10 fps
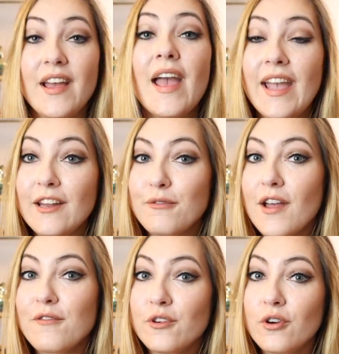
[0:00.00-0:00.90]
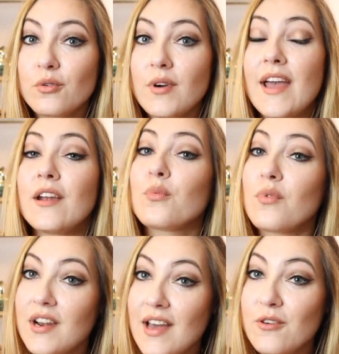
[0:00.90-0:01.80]
85 euro and
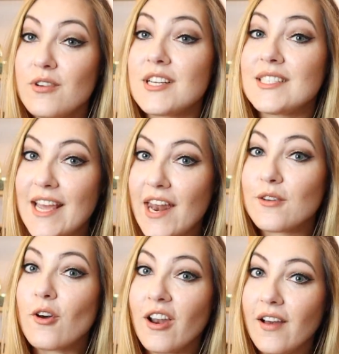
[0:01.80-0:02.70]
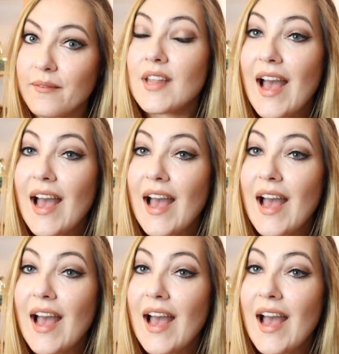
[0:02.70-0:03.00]
$110.